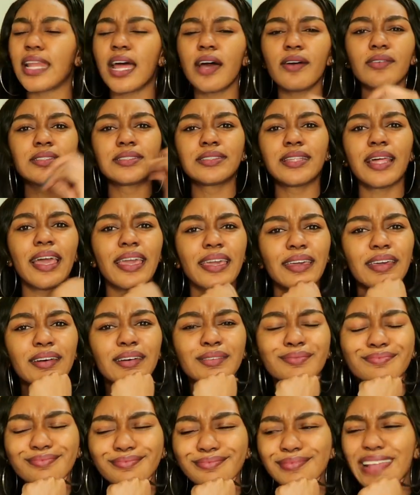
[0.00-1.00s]
and I was like,
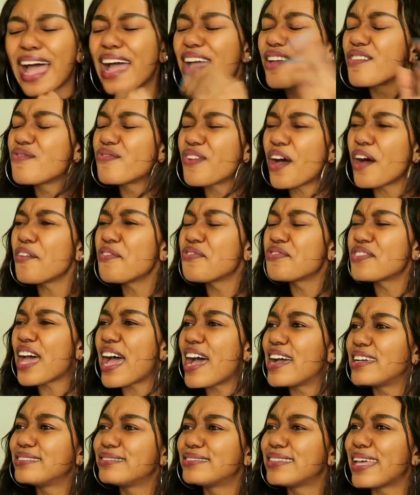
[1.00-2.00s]
I felt
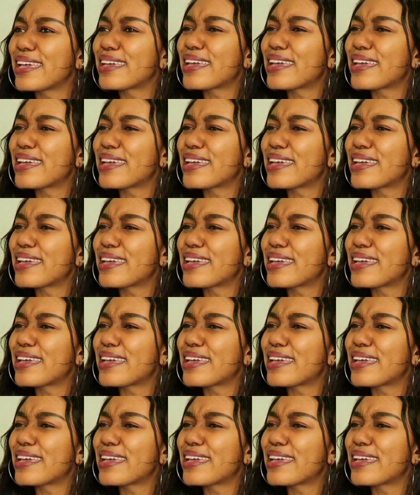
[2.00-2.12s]
that.